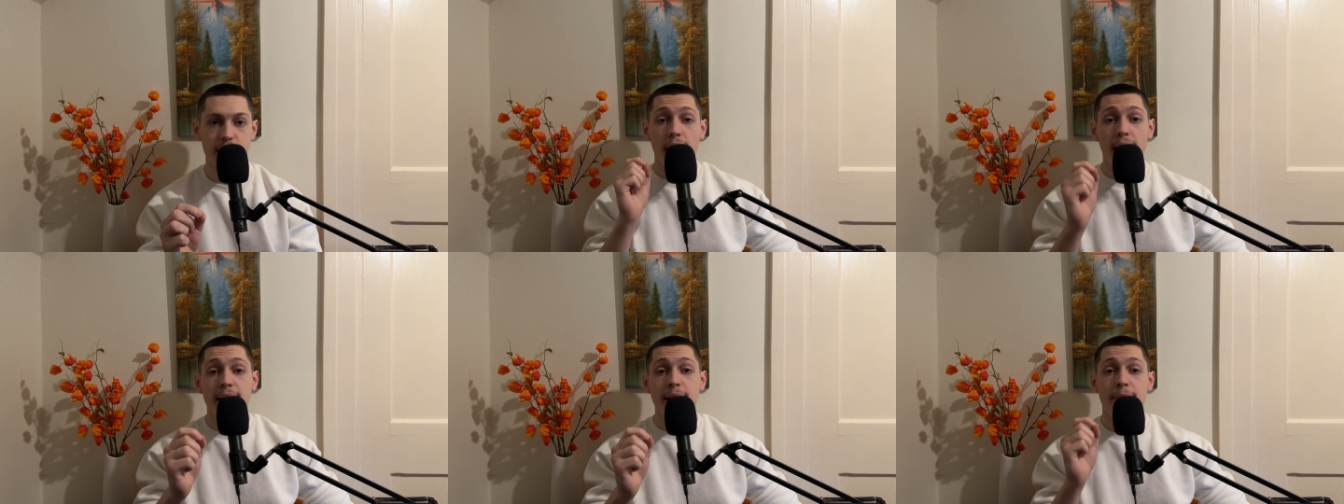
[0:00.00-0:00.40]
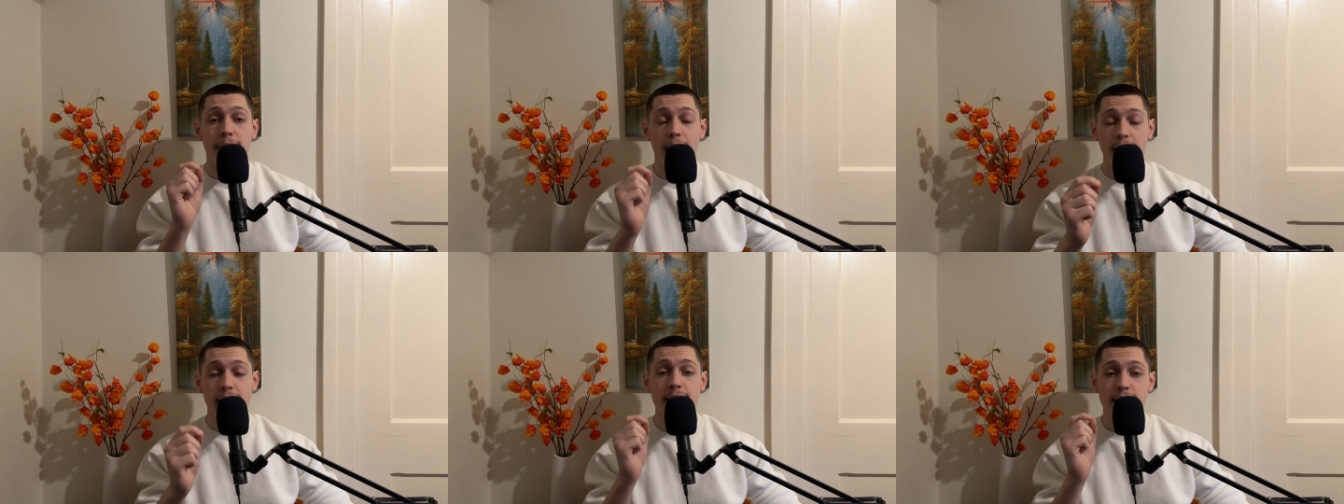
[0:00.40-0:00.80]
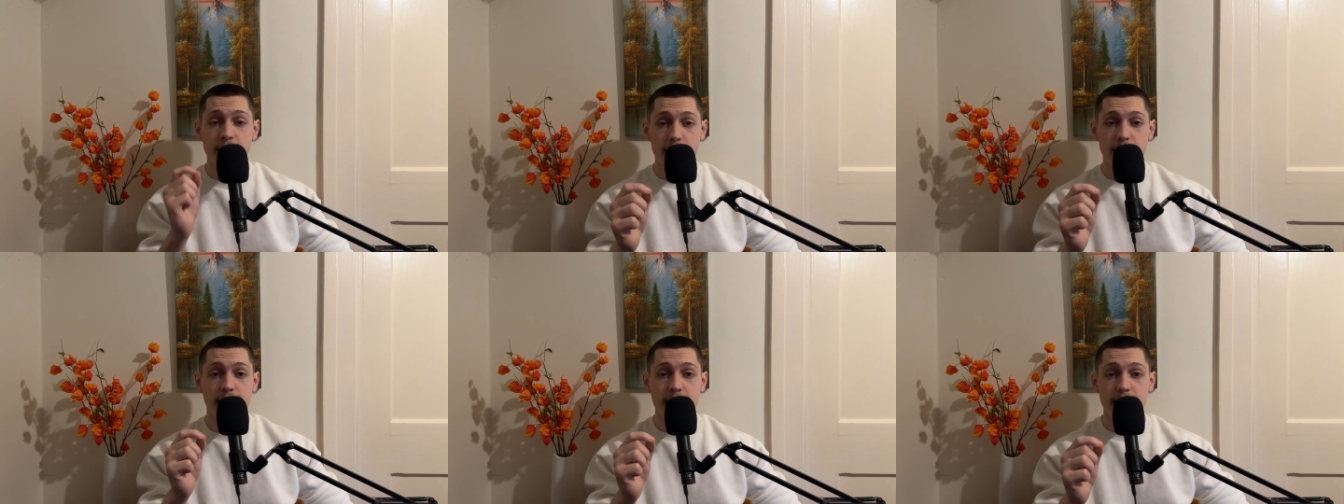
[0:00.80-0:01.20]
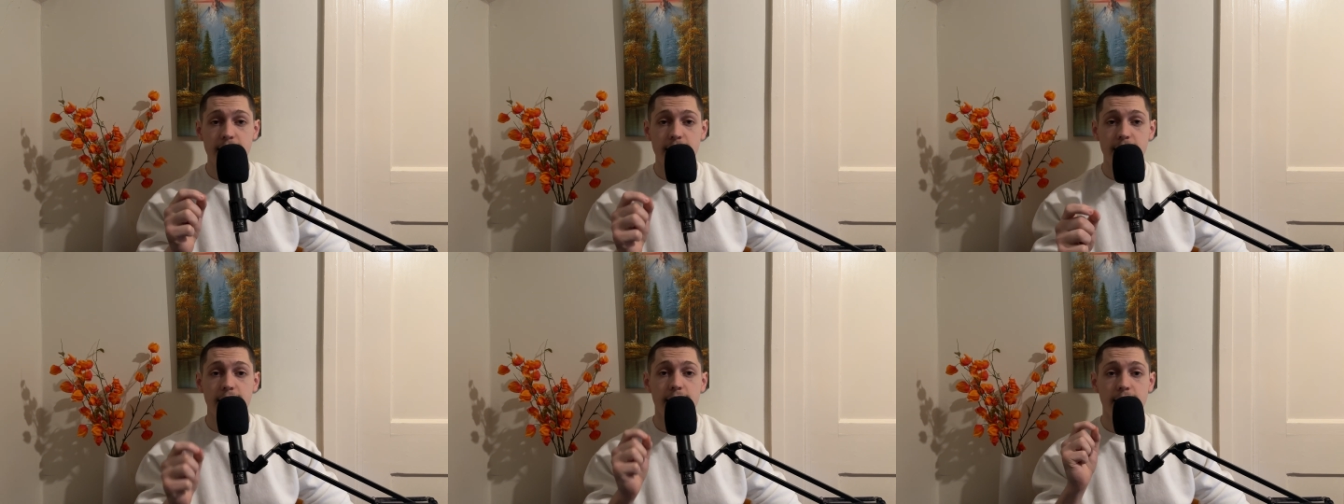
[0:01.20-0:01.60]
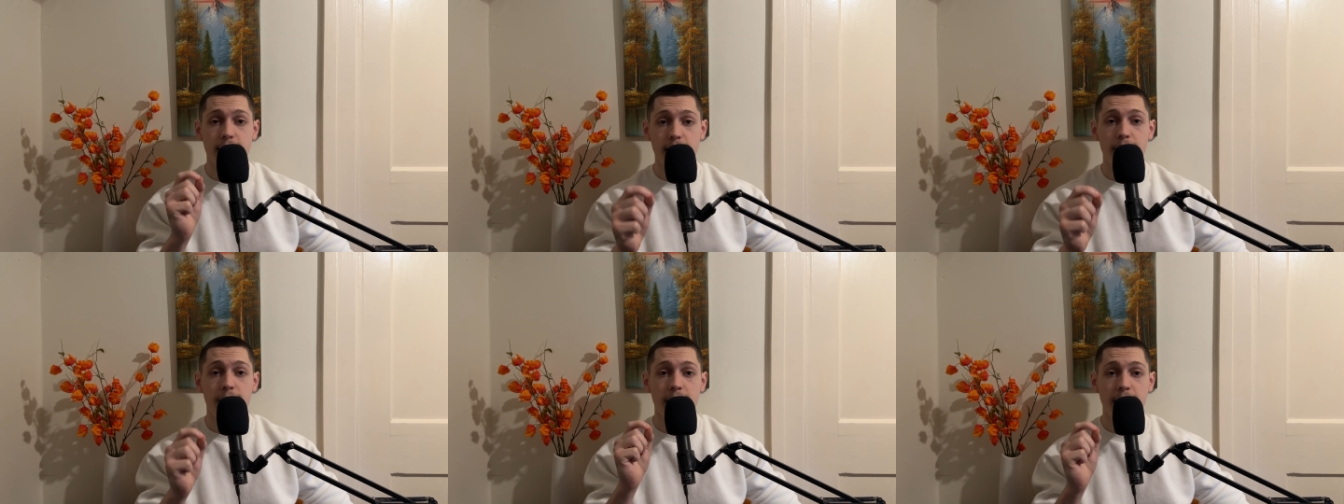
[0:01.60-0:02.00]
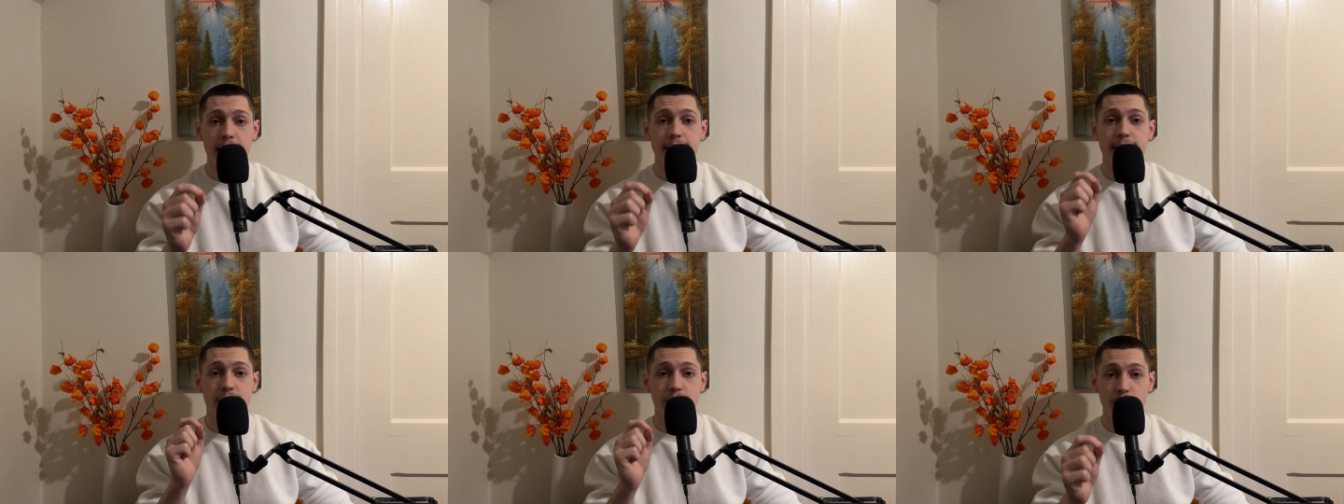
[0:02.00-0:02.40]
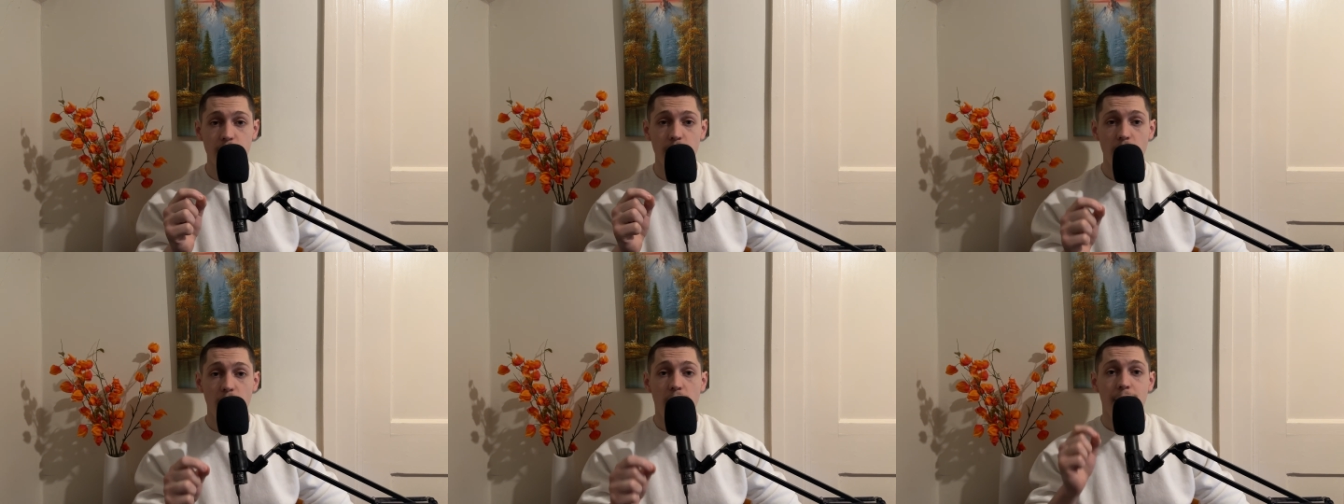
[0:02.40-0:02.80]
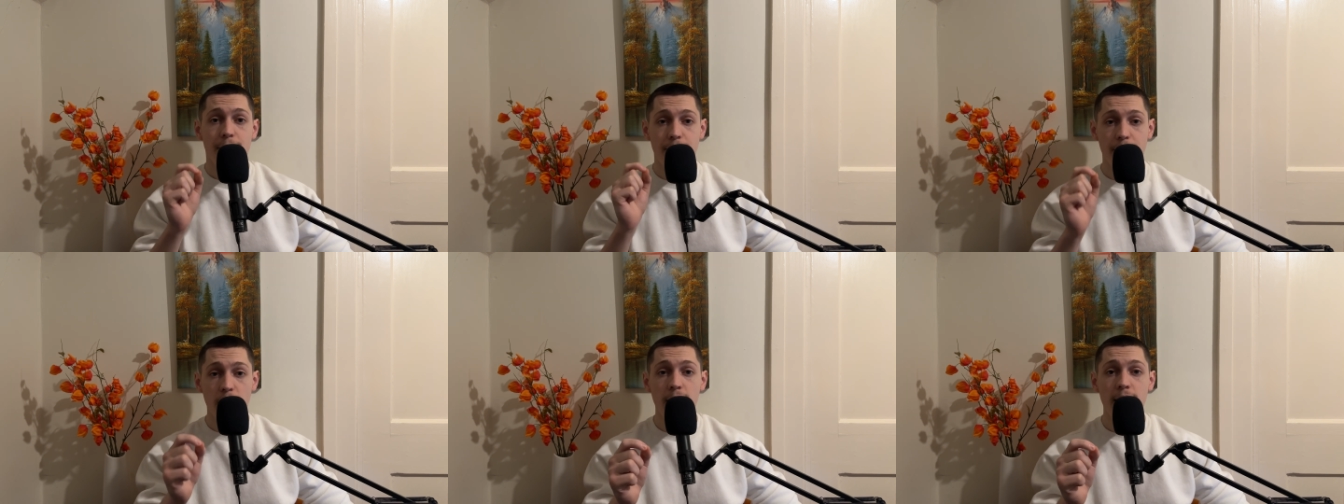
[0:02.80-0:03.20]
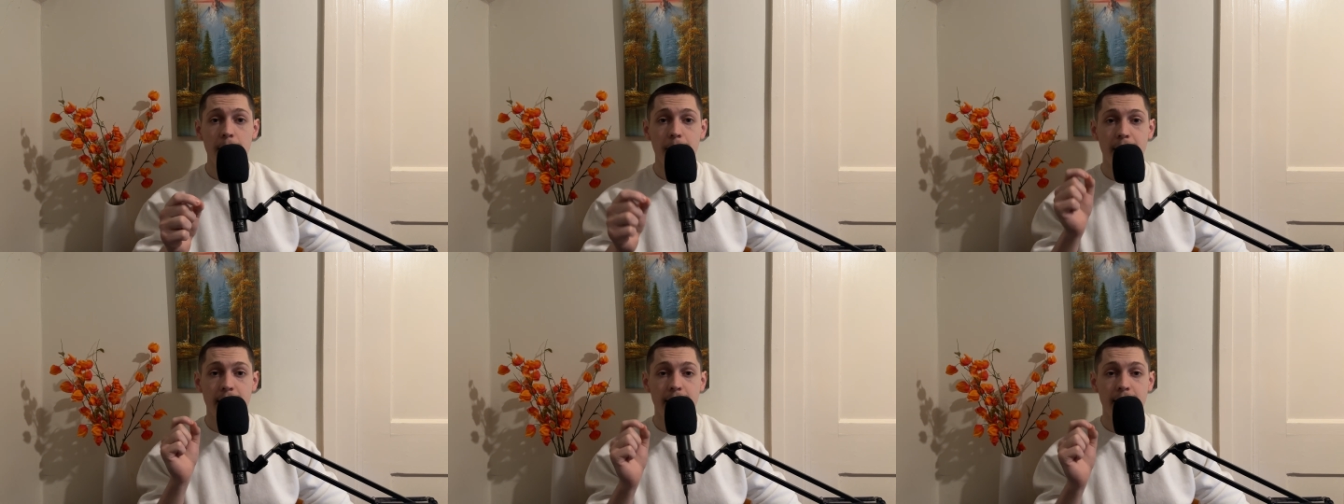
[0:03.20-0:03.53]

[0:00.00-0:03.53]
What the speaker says: and he finally succeeded in 1182, fully being